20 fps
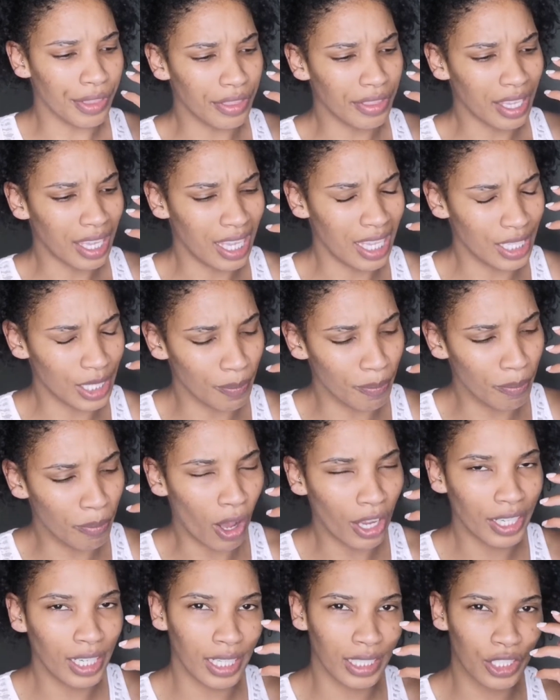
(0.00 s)
his
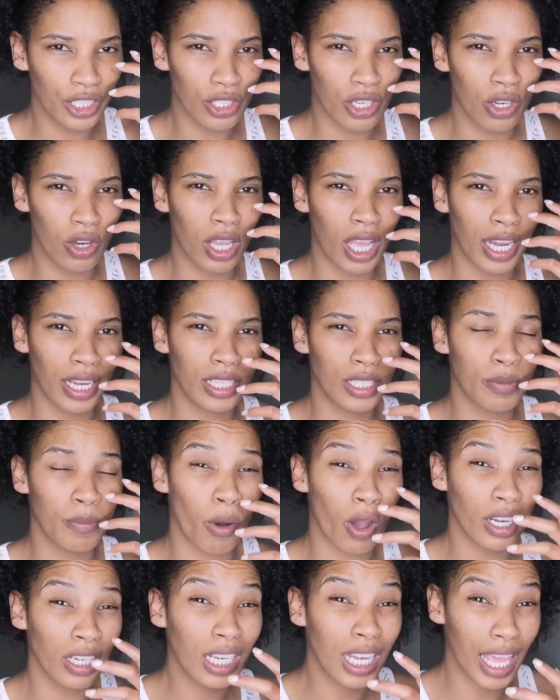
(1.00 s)
body, just look at his
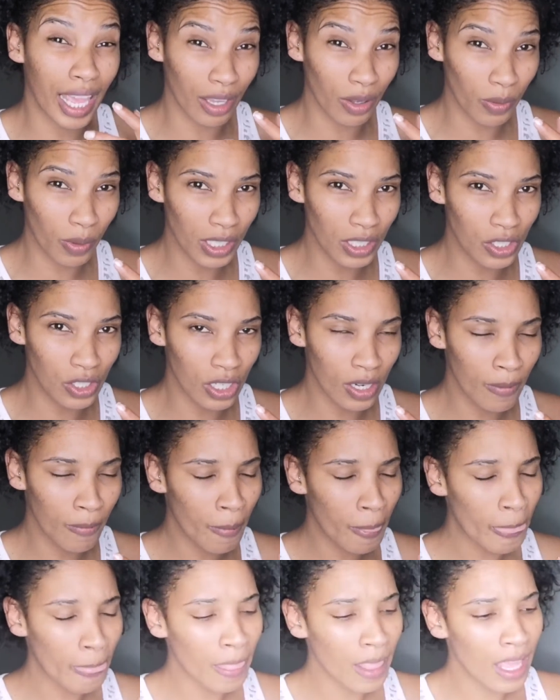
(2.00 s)
body language
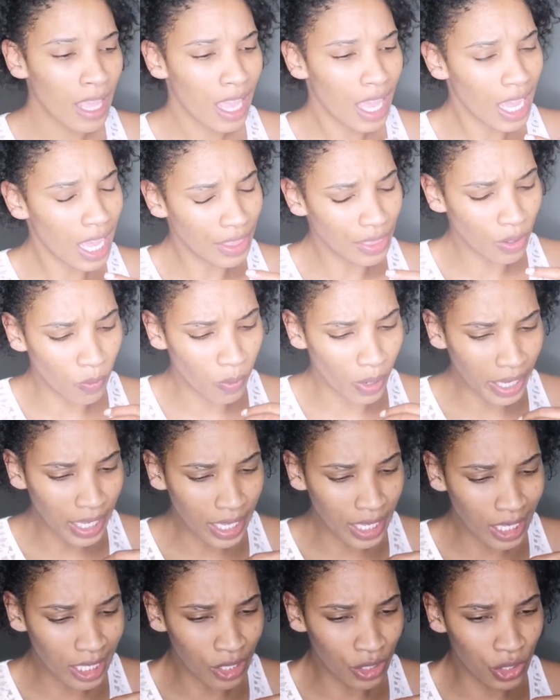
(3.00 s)
and the way
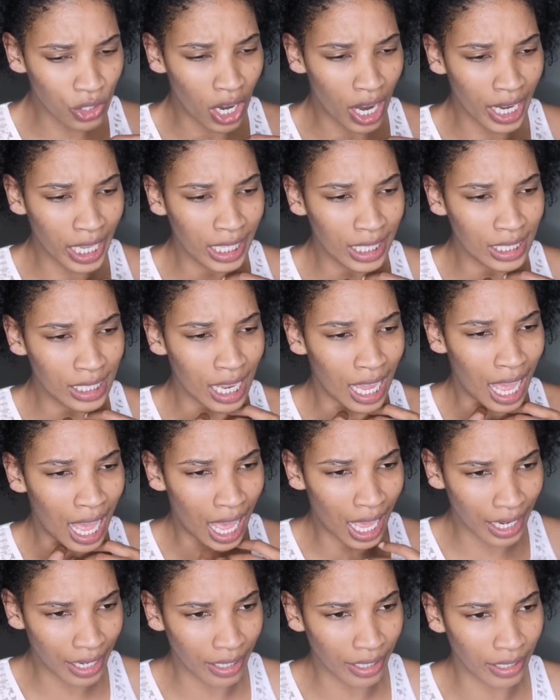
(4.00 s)
he's trying to
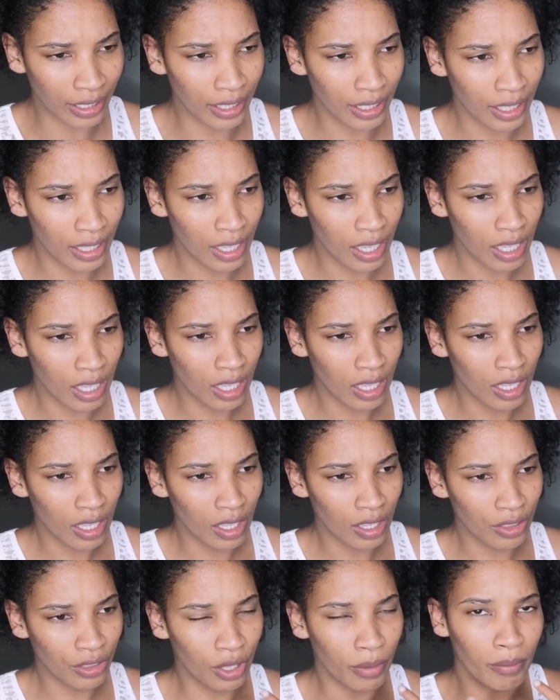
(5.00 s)
utter
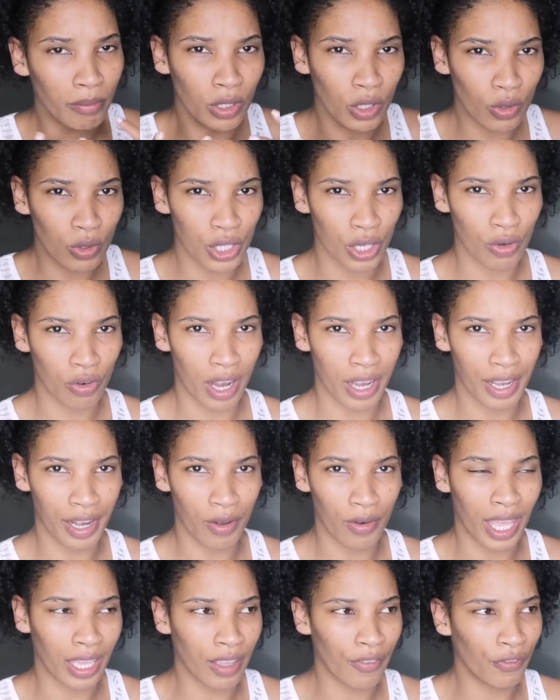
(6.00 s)
the music right now.
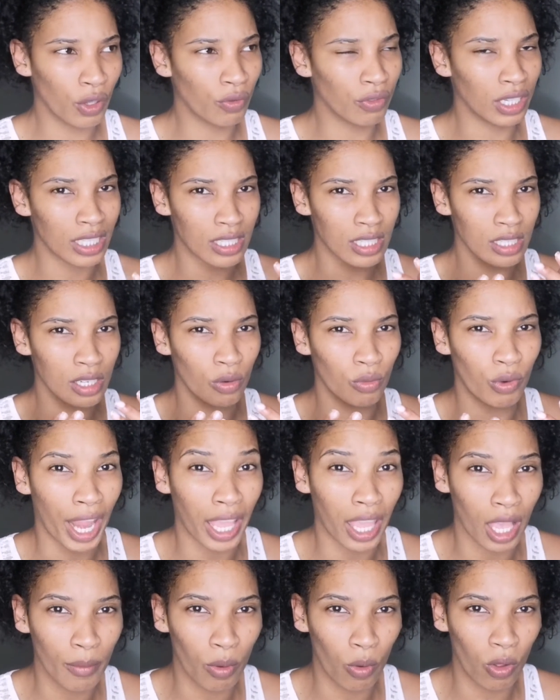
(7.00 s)
Like, if you've listened to
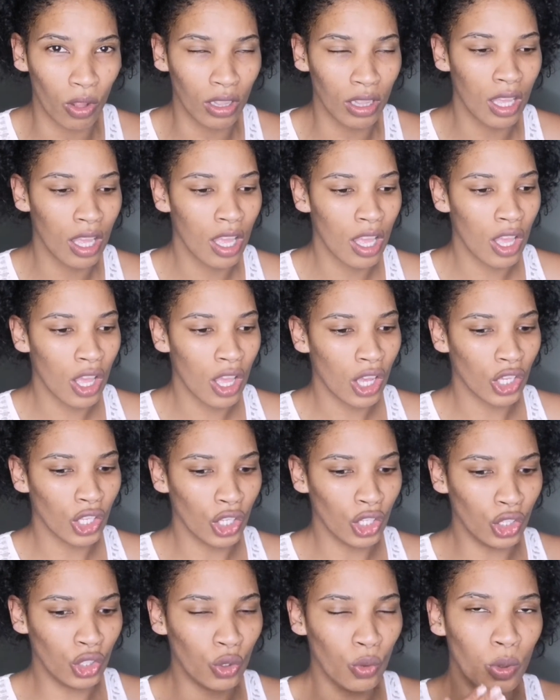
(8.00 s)
Wrecking Ball,
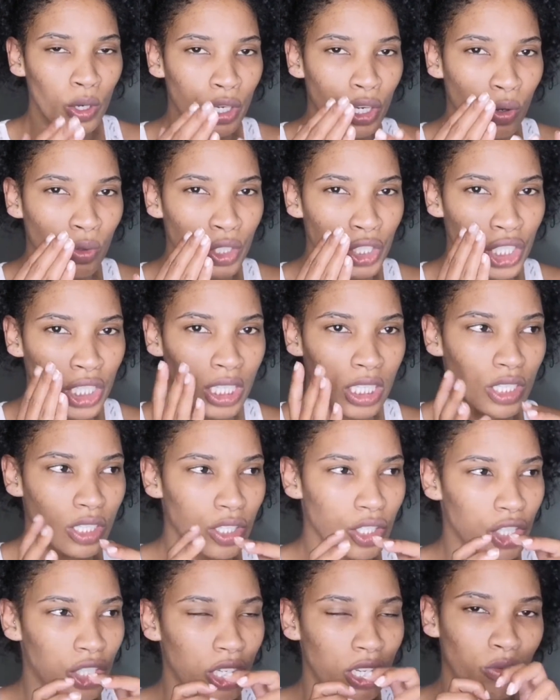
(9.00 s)
you would know she
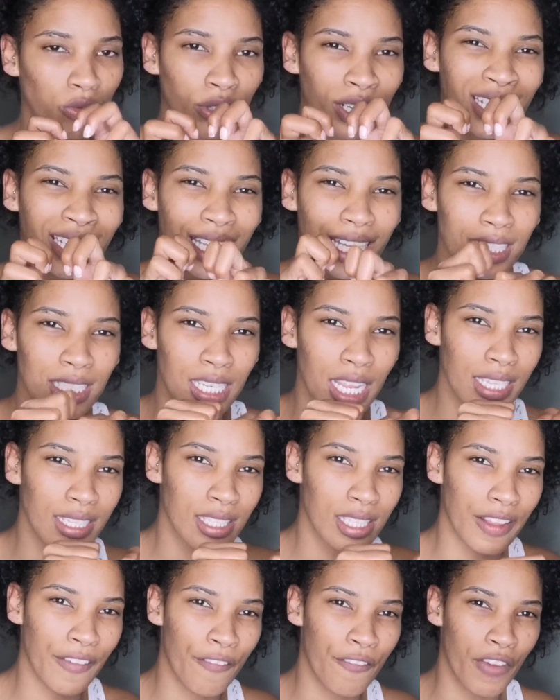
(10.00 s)
really
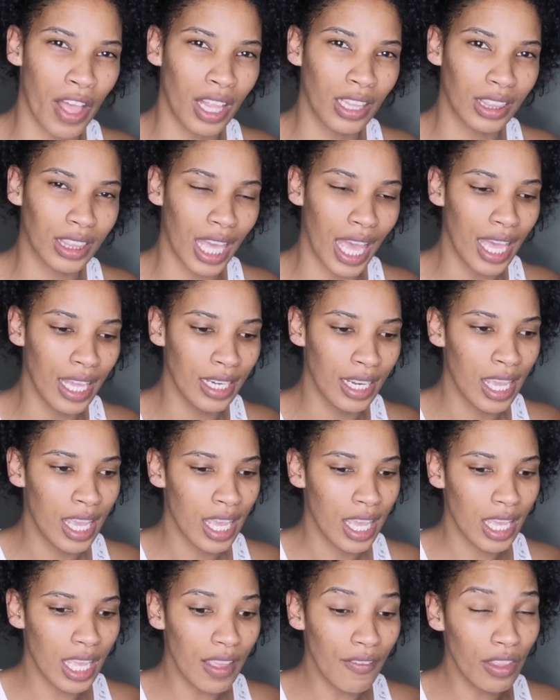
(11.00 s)
intensely felt that.
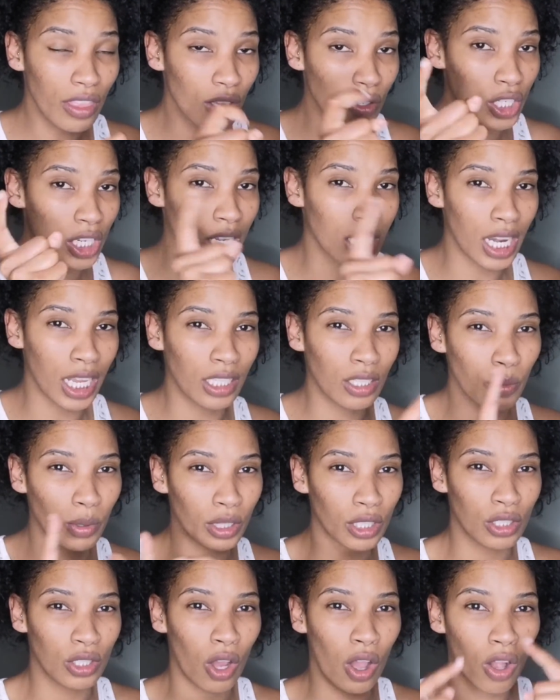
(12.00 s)
Even though she connected with
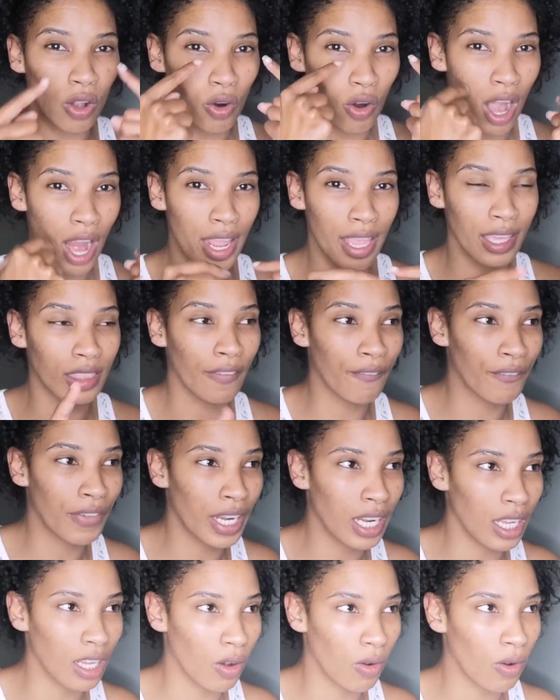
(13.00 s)
a dog crying in the
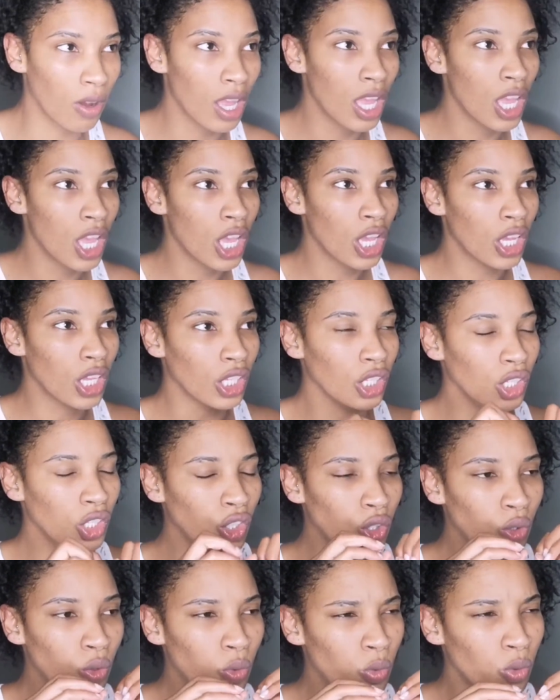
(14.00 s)
video,
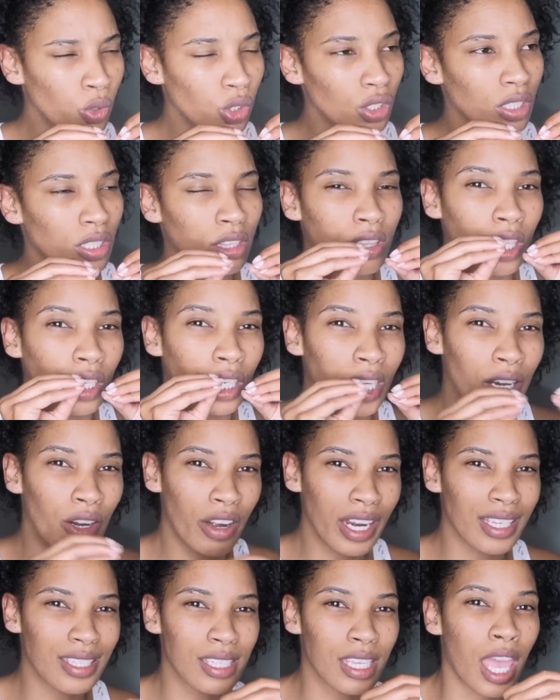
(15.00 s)
the
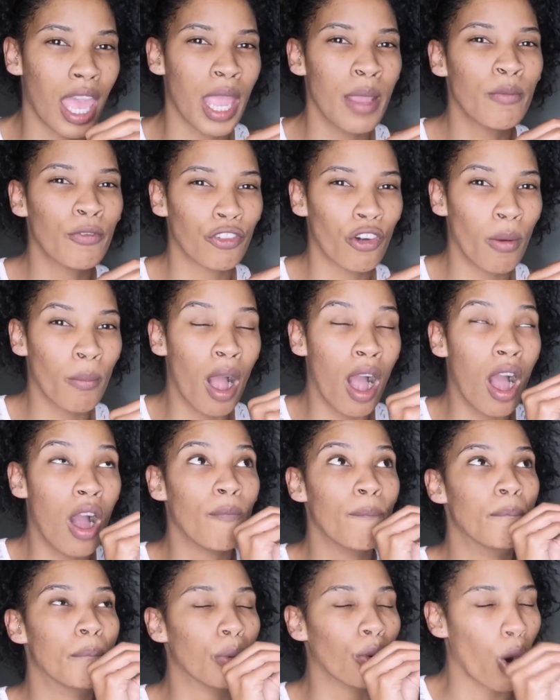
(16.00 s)
lyrics came from a
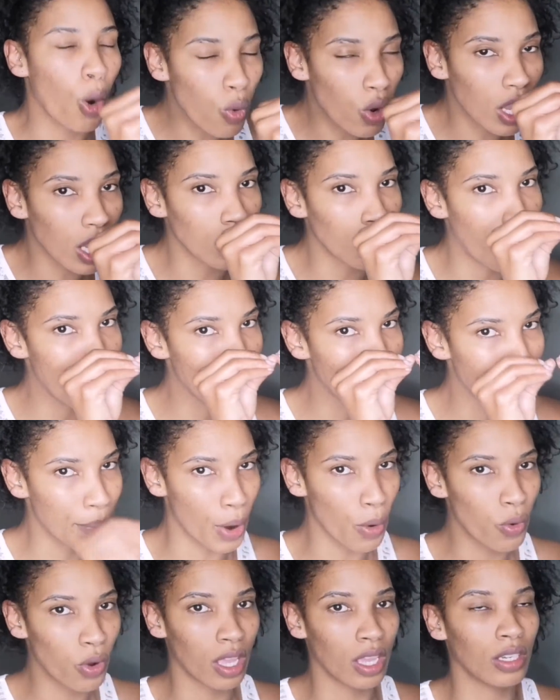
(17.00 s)

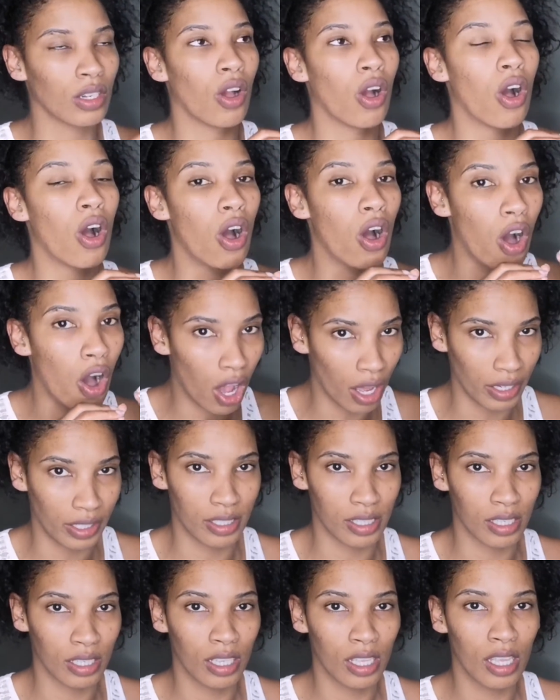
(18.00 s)
broken
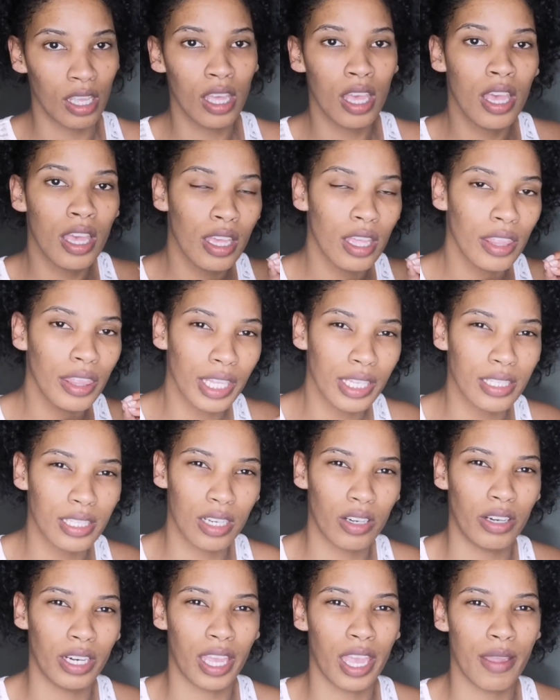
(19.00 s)
heart. This
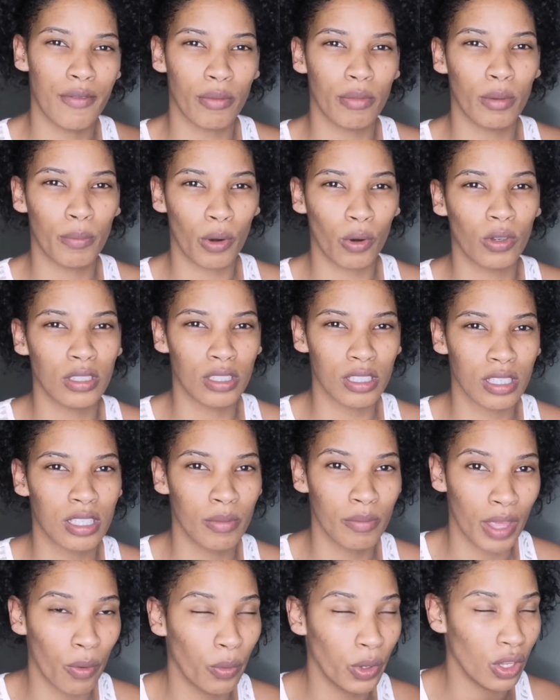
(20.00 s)
lyric came from the broken
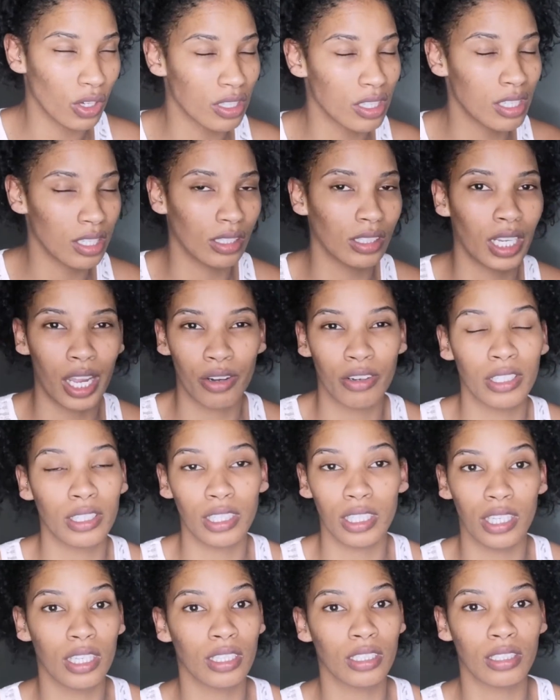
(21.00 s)
system that we are still
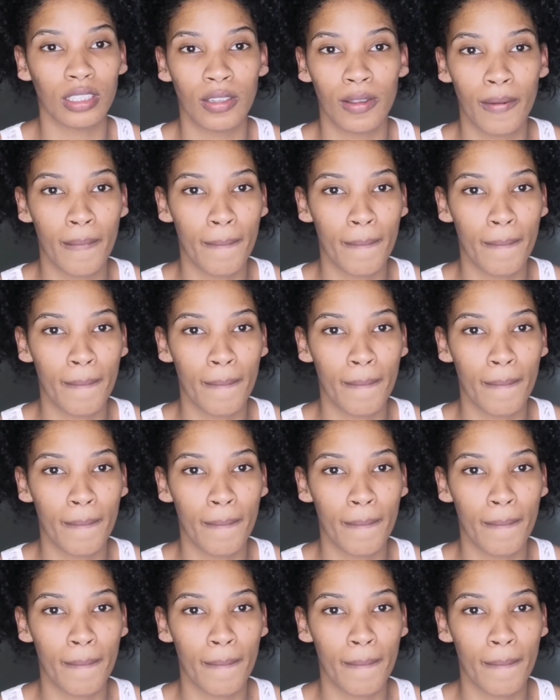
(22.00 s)
currently in.